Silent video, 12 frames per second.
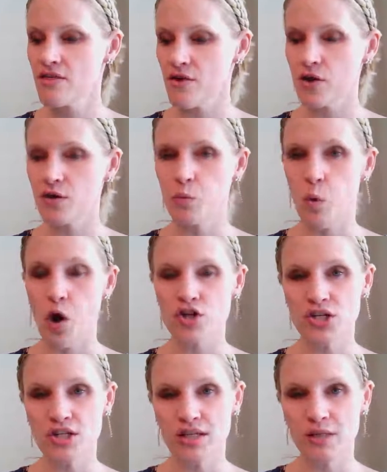thought
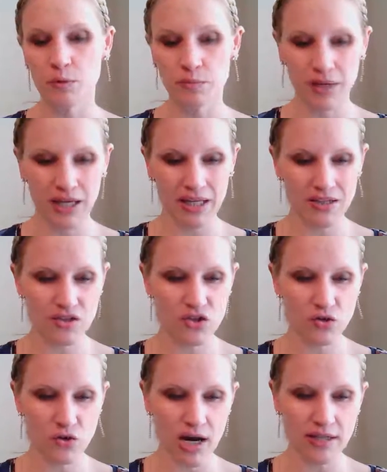Washington would be
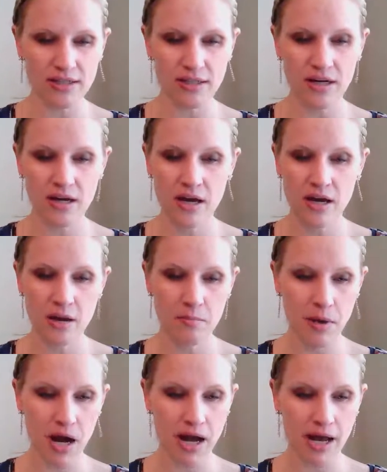distracted
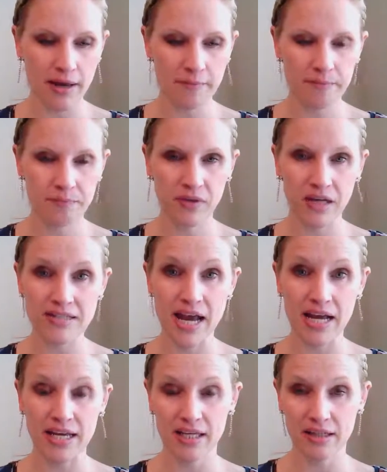by
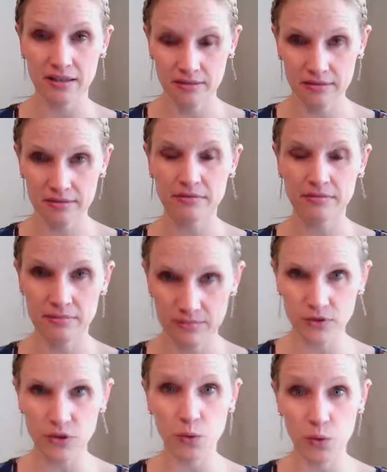attacking
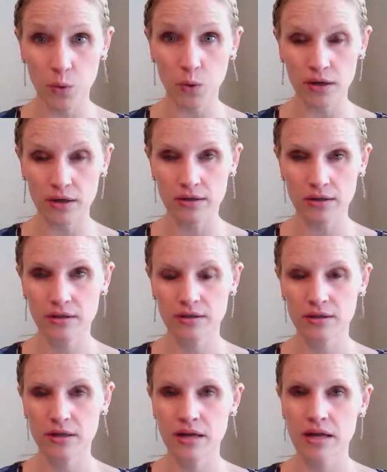New York.
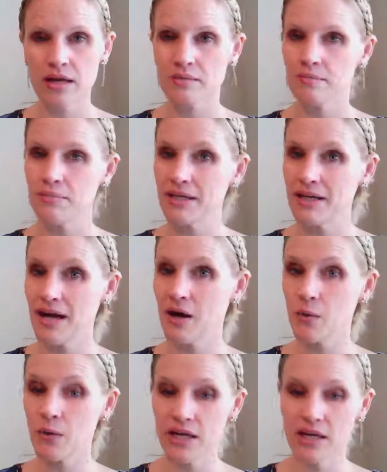But
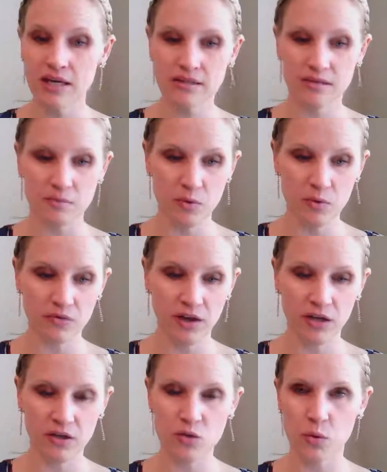now he is
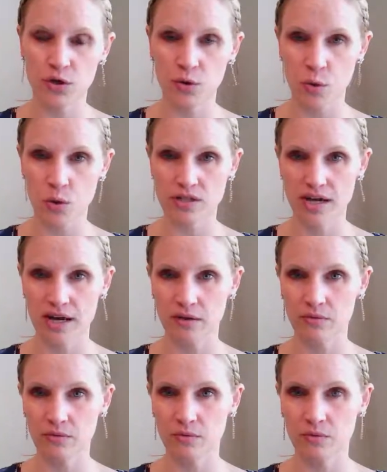moving toward
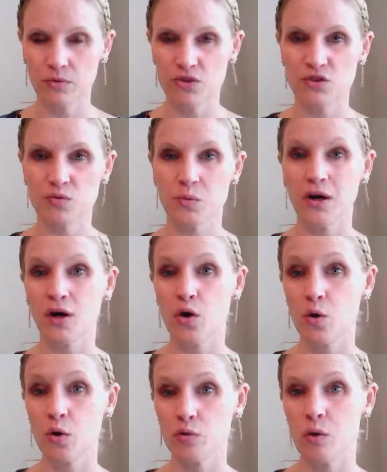Yorktown, which is where
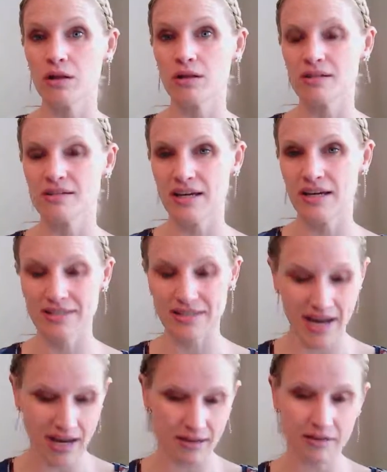Cornwallis had
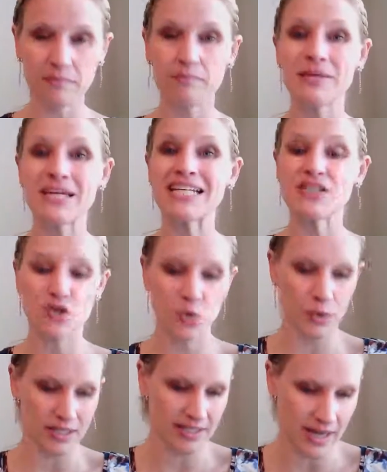picked
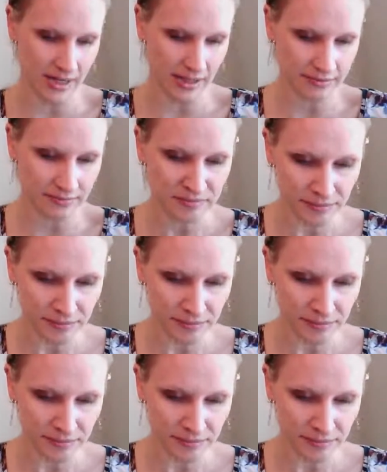to attack.